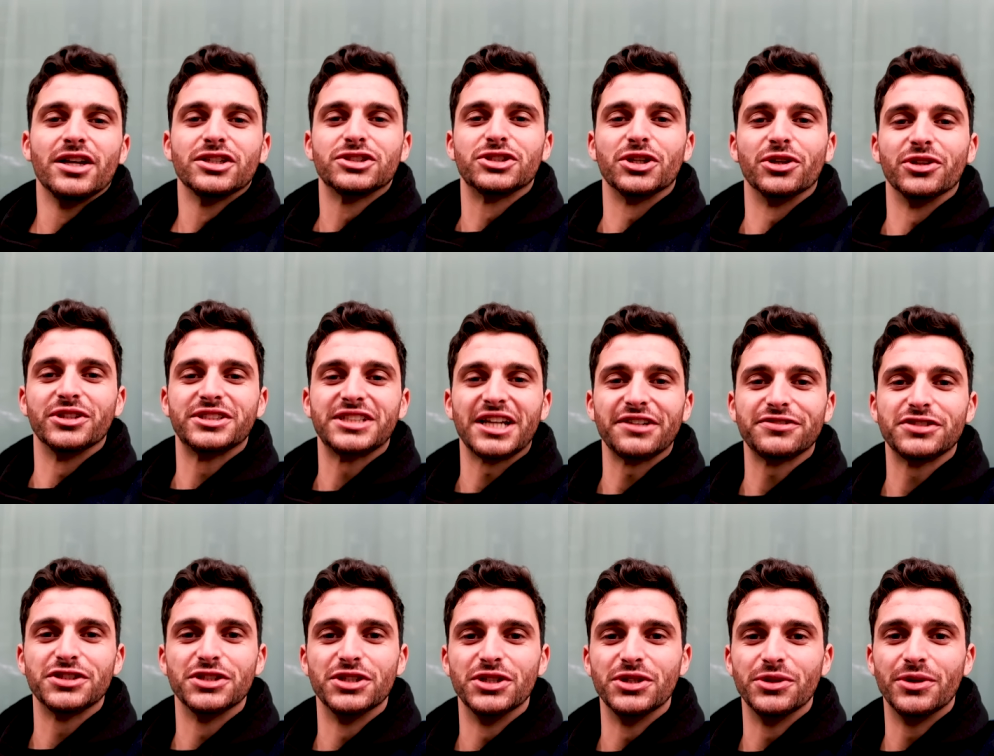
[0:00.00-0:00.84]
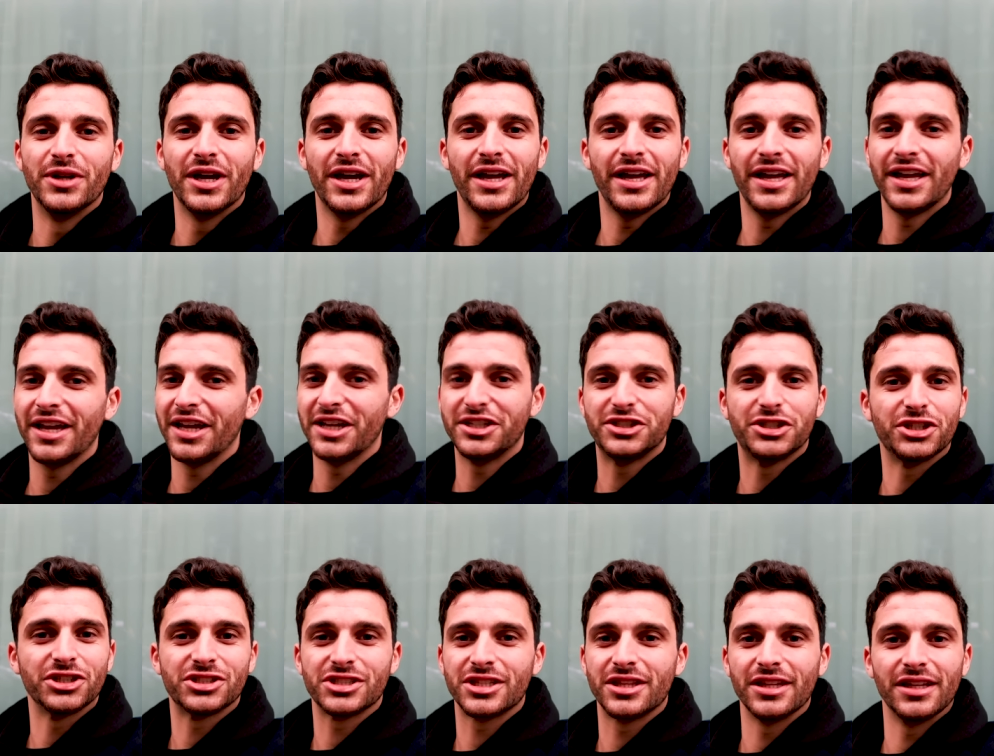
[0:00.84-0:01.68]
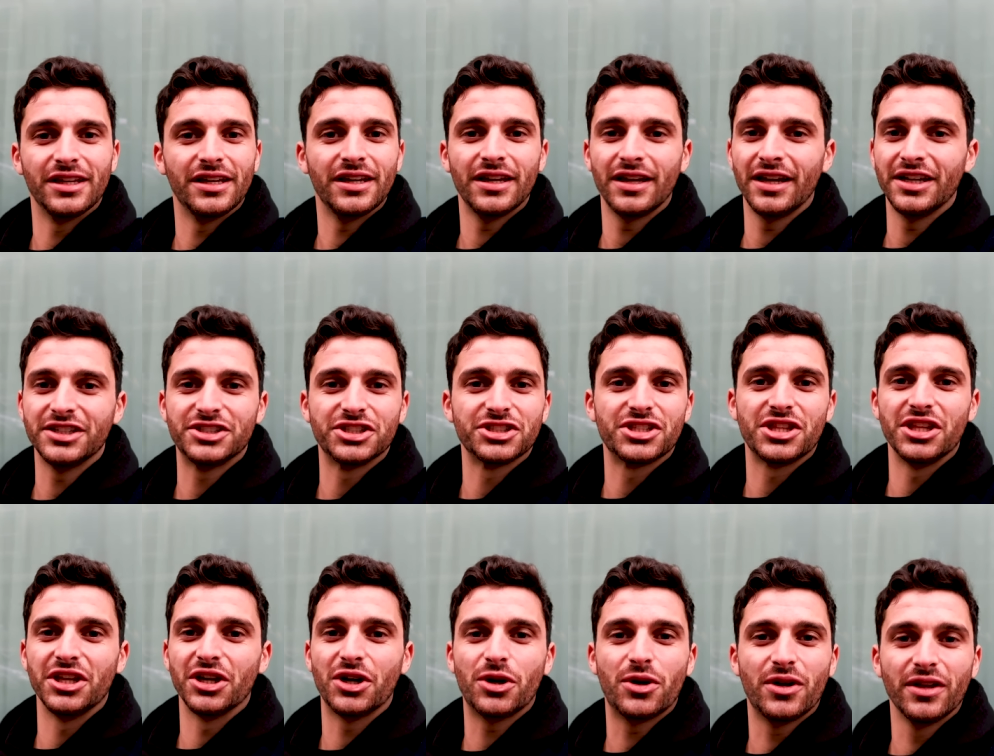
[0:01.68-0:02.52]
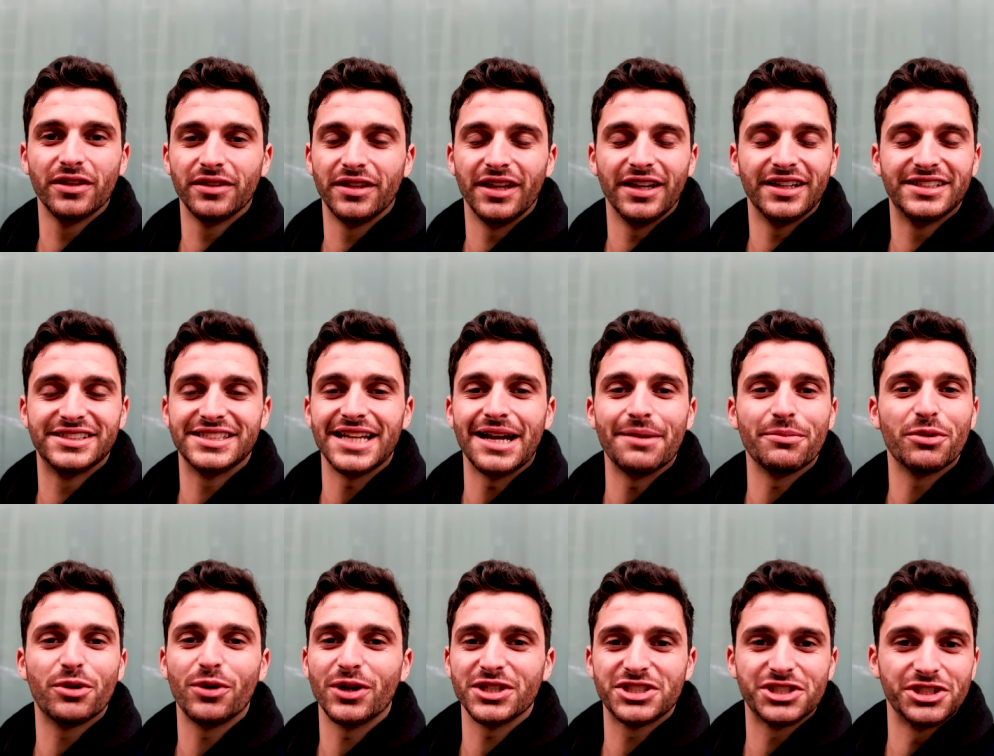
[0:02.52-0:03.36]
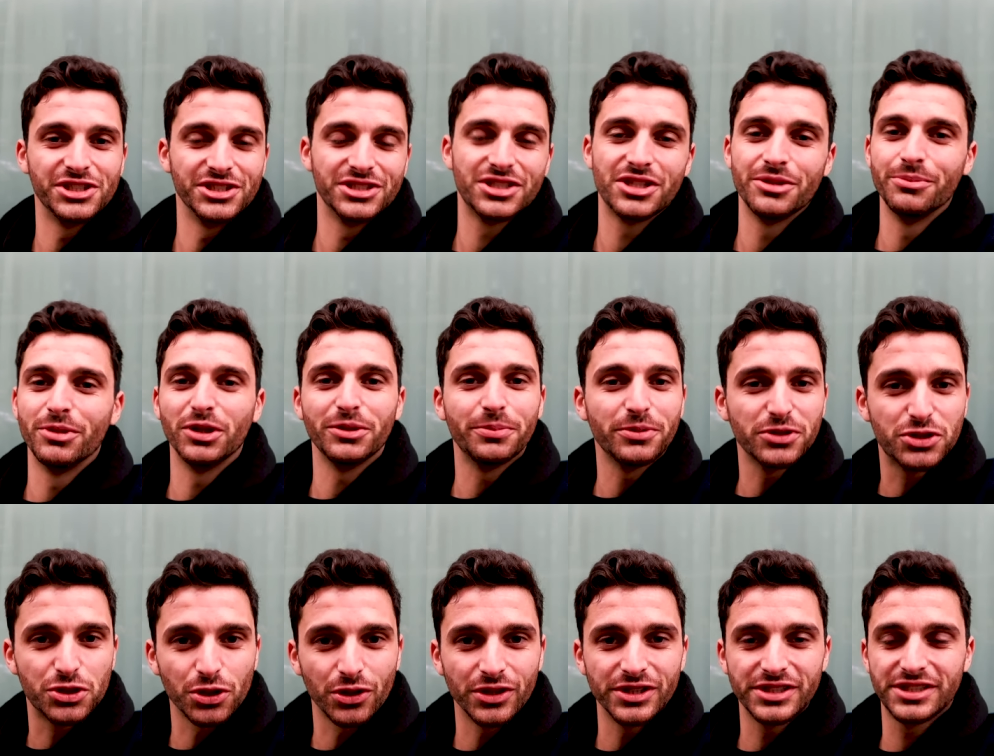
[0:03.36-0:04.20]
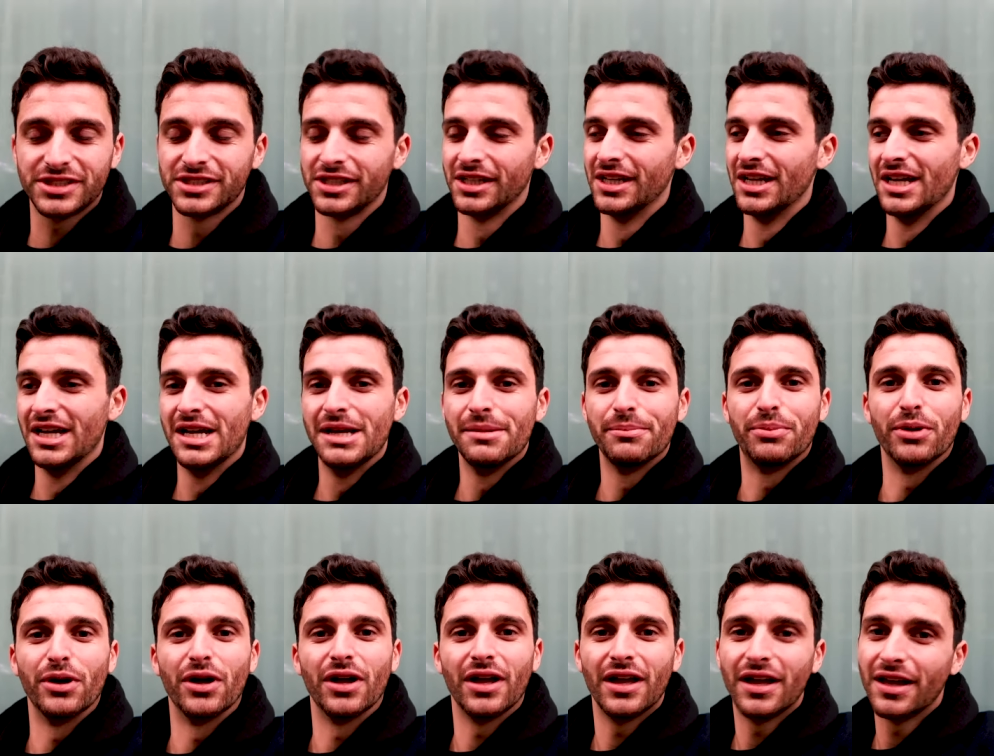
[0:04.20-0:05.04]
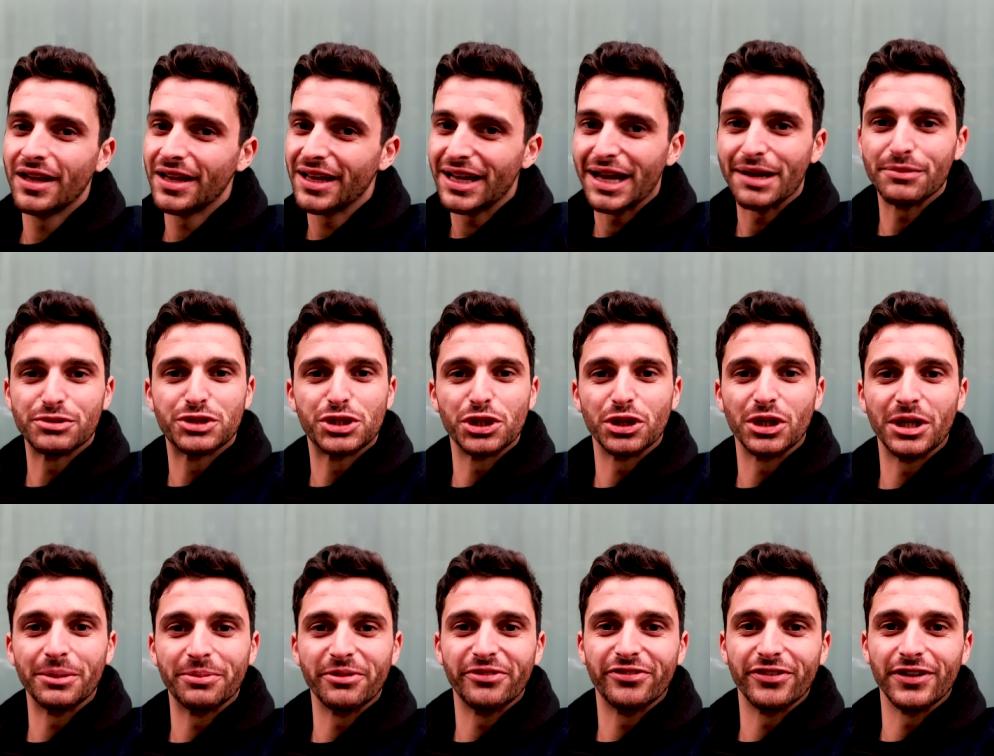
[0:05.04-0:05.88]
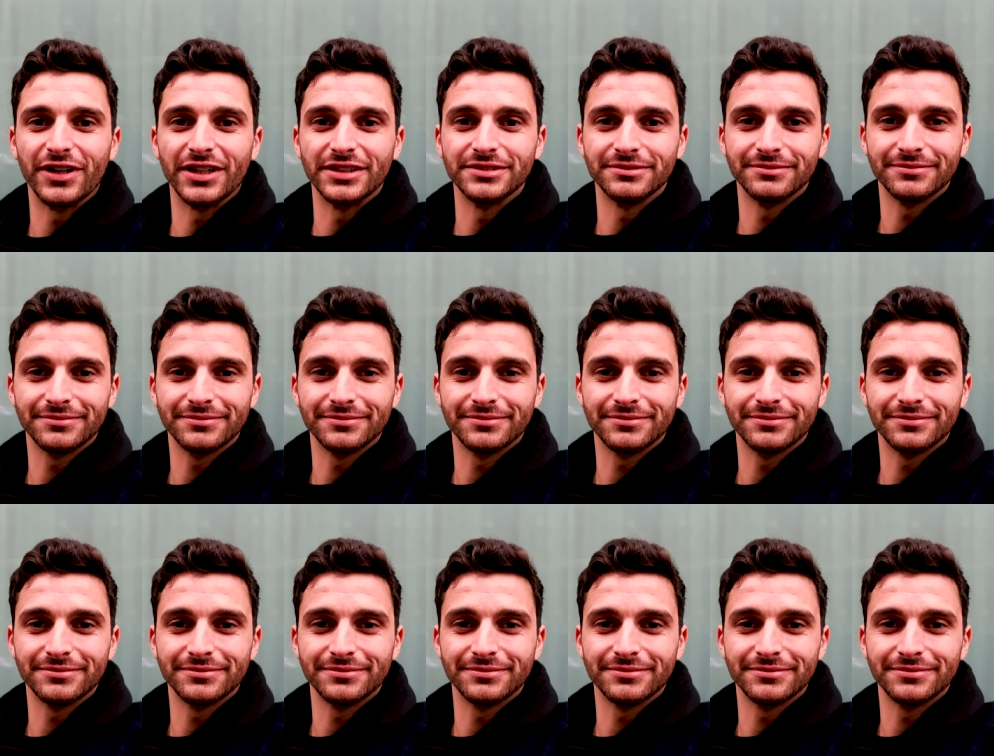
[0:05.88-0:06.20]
So this afternoon, it's just the, it's just the, the exam questions, the multiple choice, but I'm sure I'll be fine.